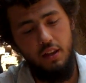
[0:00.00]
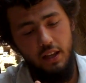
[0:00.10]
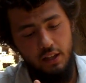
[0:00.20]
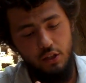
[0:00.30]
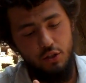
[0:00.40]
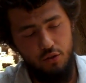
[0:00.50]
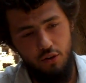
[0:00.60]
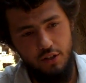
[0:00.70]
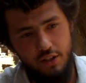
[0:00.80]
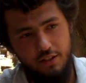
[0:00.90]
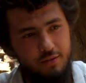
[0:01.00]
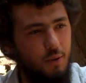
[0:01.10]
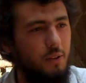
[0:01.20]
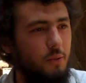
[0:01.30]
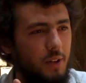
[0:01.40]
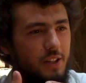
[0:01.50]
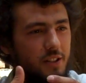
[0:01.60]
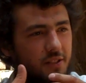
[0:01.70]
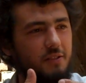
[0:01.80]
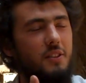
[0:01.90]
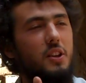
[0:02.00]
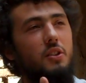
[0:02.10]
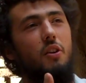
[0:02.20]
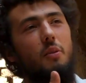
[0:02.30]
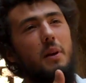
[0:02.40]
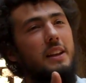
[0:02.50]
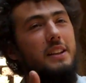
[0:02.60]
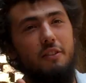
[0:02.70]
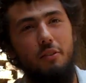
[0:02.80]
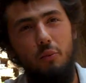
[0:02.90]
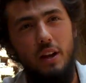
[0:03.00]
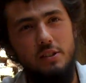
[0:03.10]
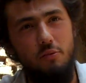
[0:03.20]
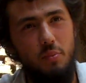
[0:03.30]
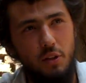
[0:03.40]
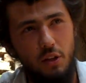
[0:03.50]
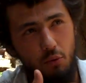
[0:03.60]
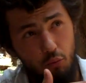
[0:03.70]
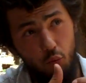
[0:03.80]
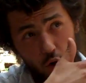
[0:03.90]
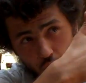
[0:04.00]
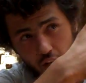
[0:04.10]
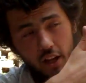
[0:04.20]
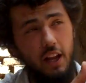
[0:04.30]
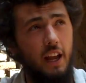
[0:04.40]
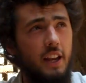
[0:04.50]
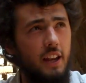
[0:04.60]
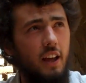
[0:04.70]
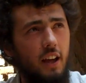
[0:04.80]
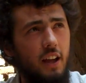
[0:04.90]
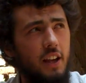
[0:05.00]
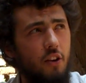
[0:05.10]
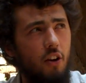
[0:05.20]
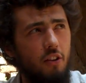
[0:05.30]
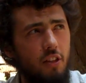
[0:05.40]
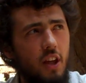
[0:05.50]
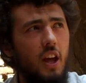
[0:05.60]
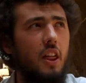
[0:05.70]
English torches, well, which is, there are many different ways of building with wood and earth.